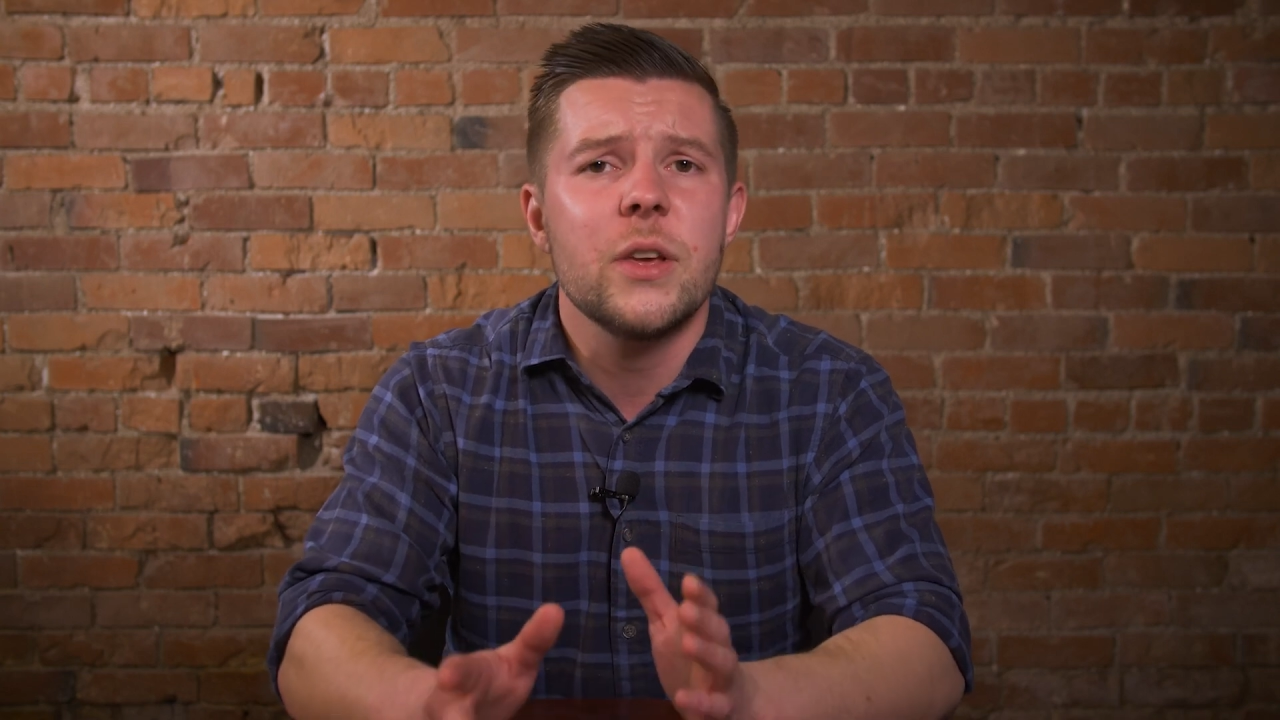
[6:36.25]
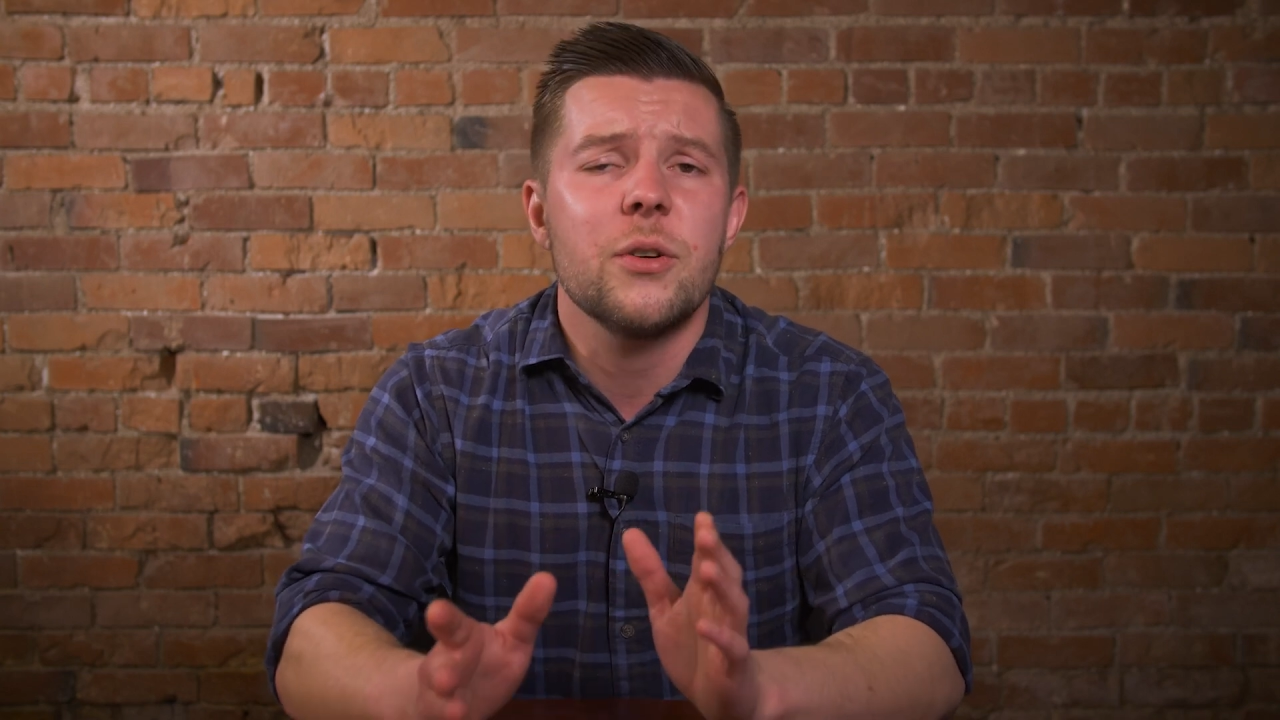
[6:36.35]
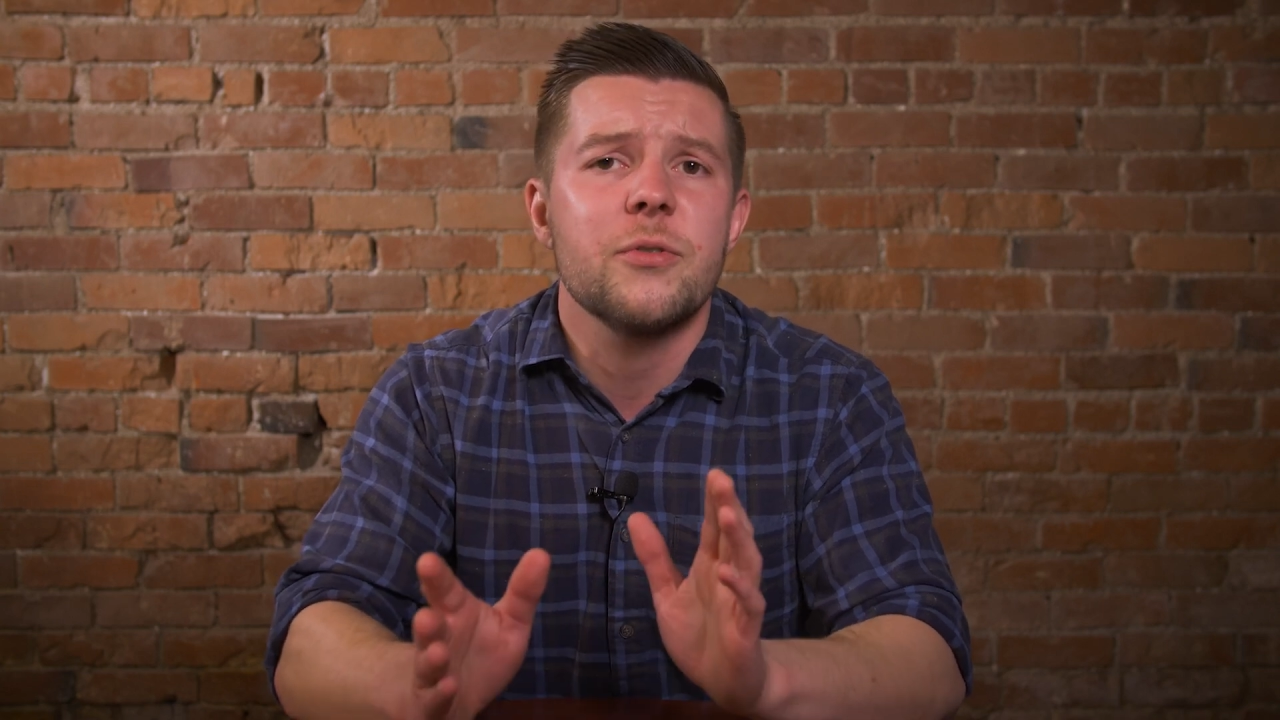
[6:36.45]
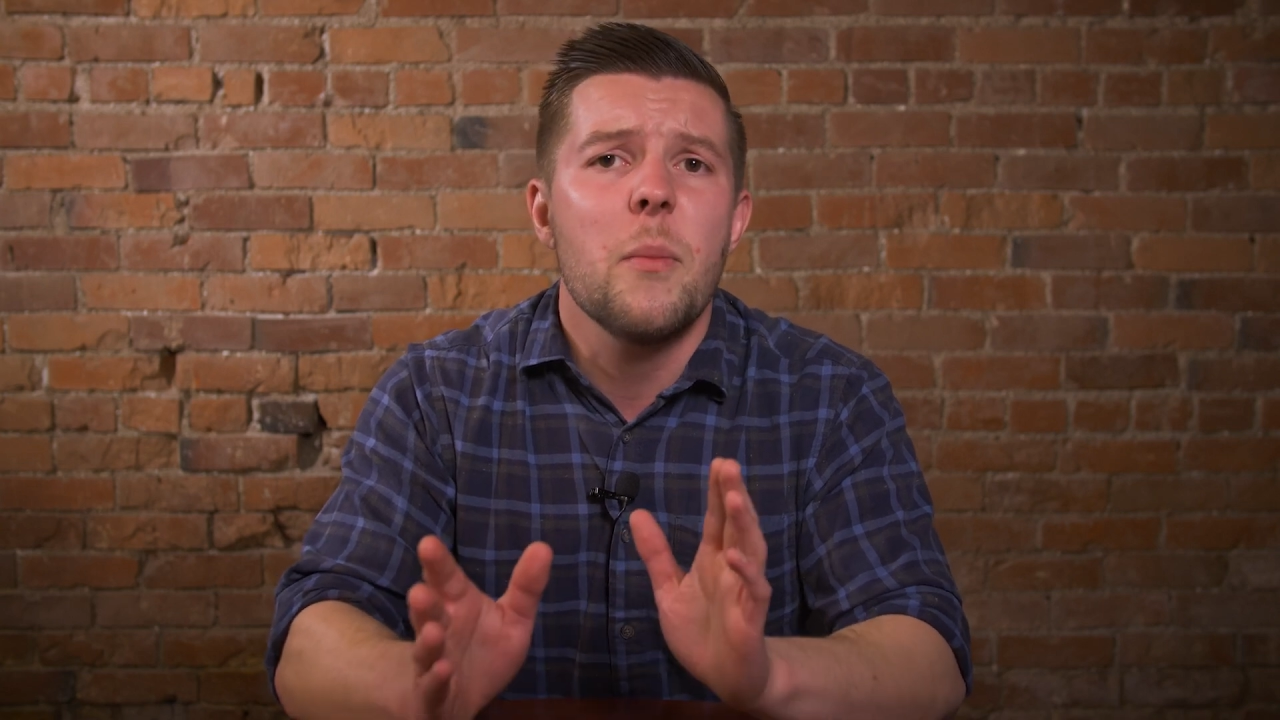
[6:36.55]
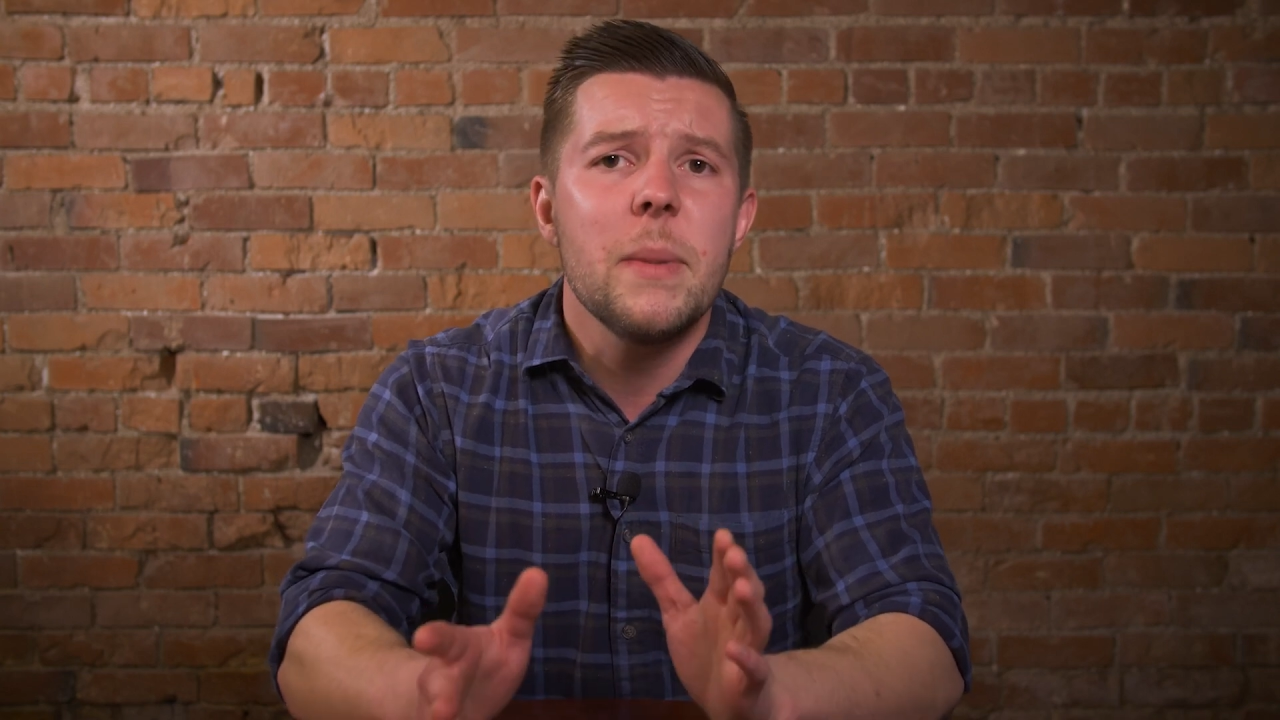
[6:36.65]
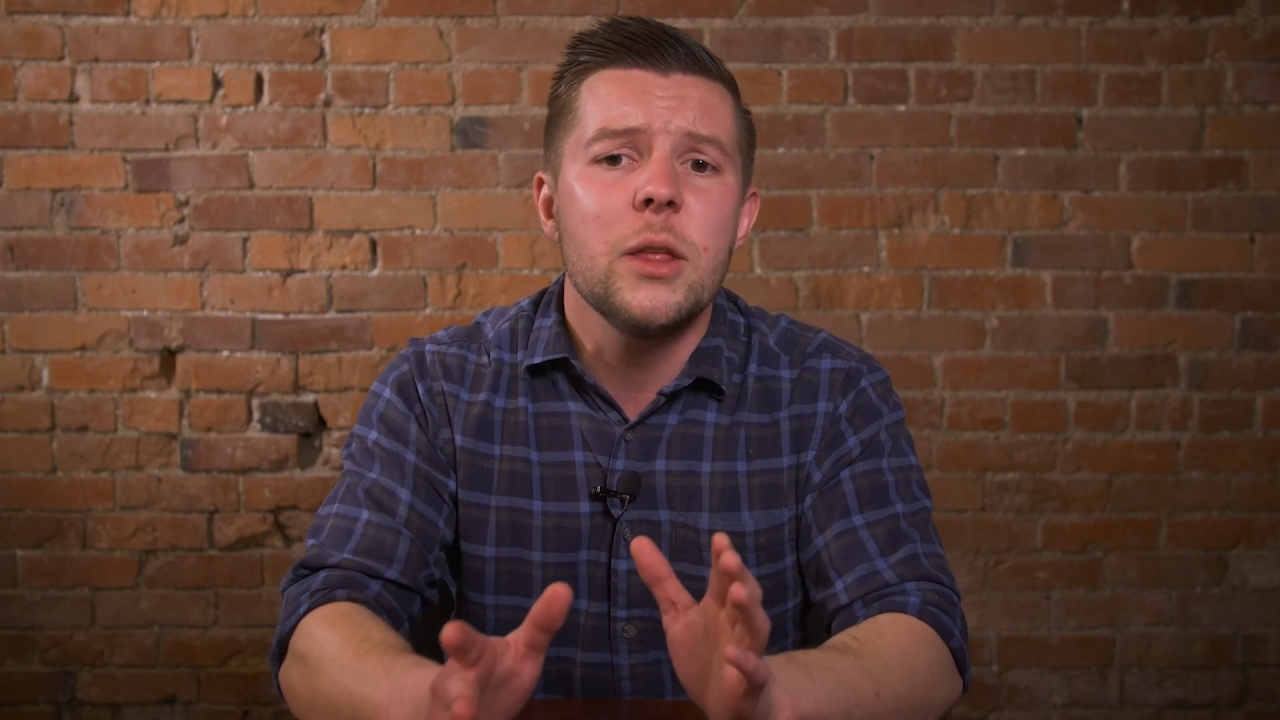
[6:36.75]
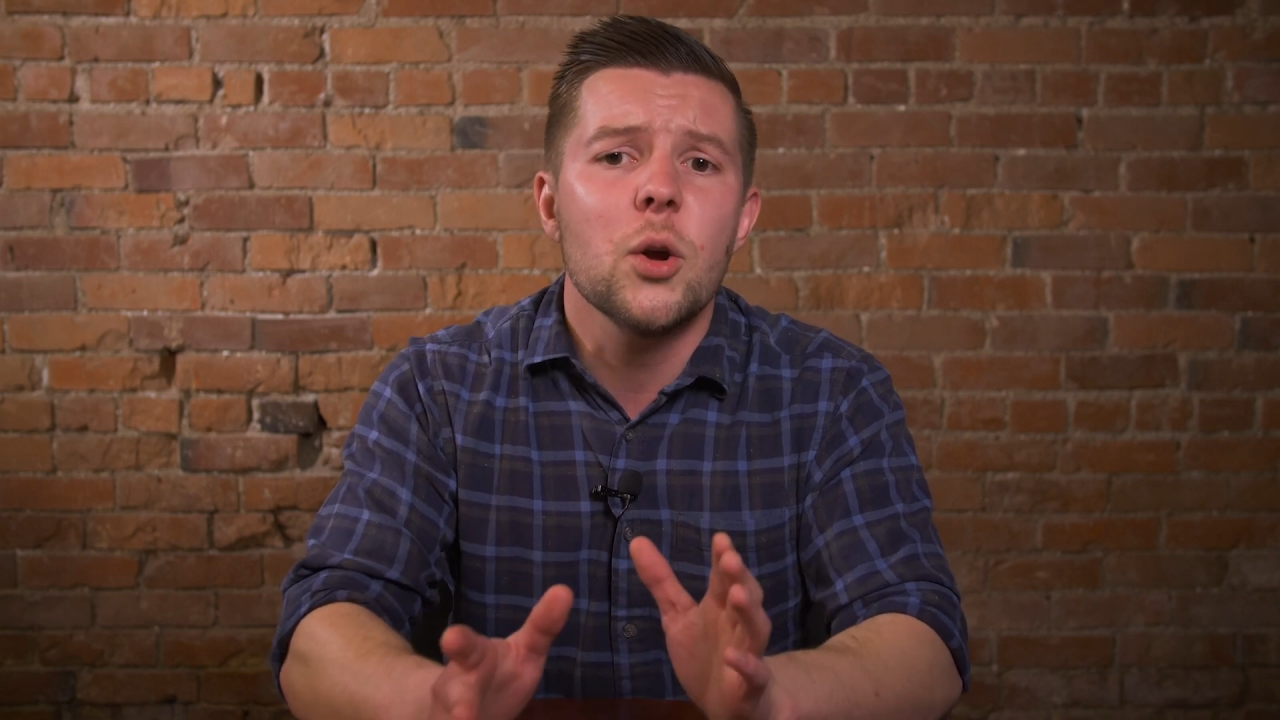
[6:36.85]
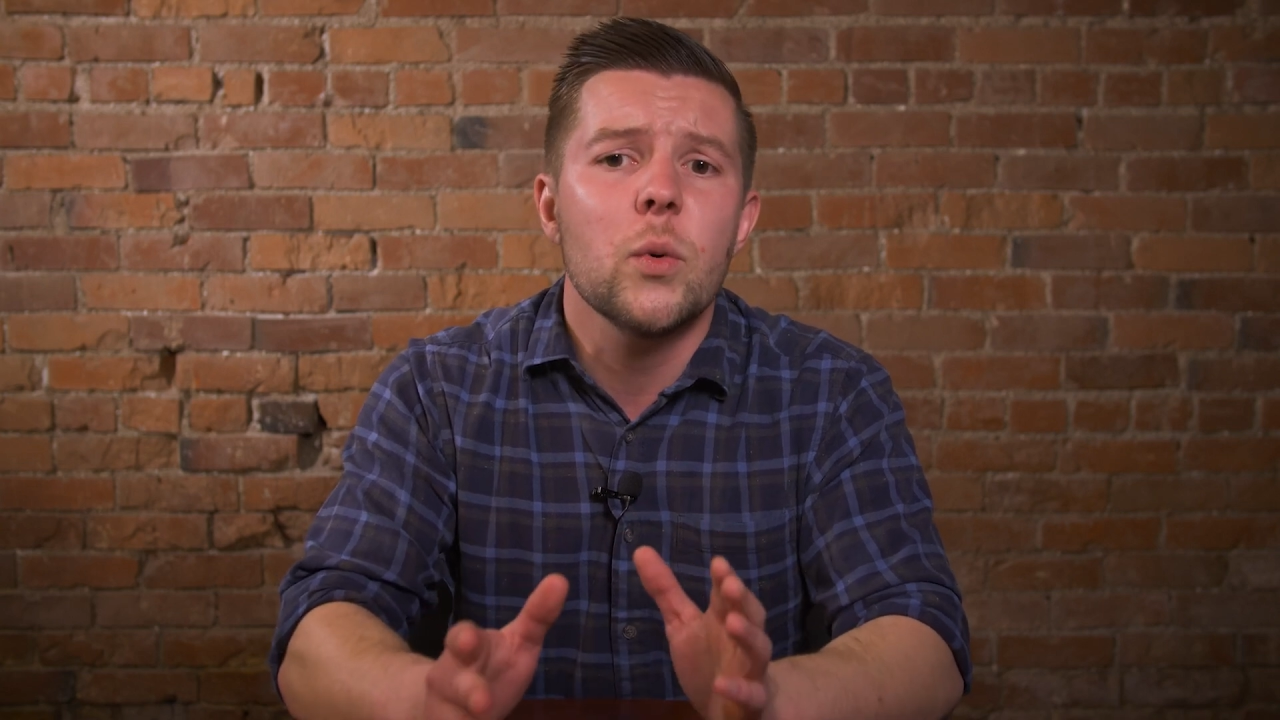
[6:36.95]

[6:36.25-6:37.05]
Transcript: that you're familiar